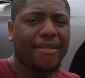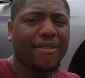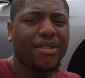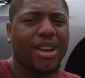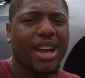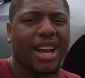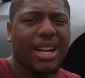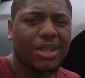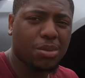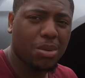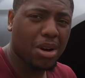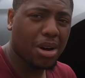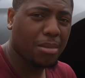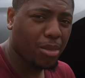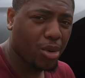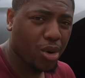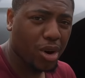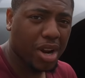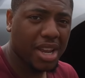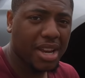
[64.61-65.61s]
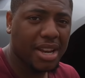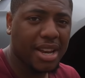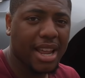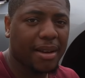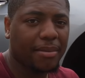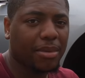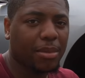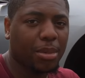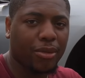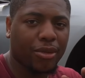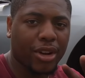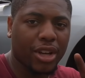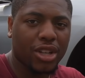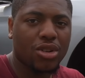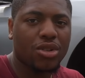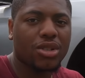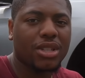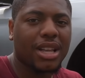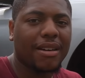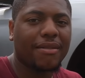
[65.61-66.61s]
If you guys want a more in-depth
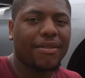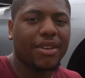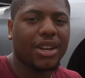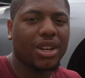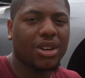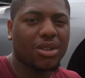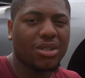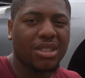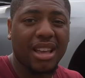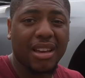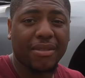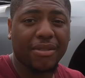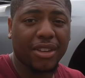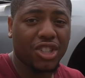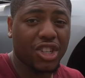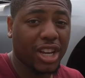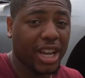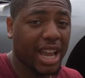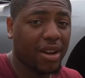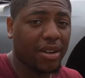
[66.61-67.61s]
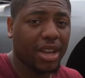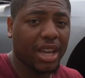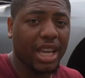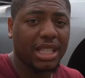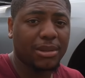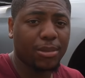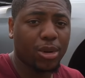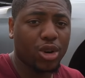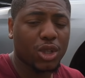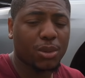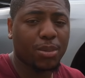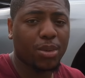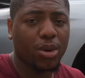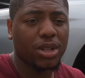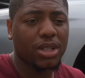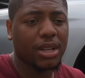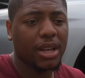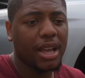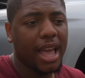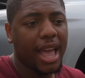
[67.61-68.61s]
professional style video, definitely check out Keys
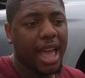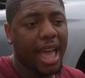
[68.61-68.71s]
Motorsports.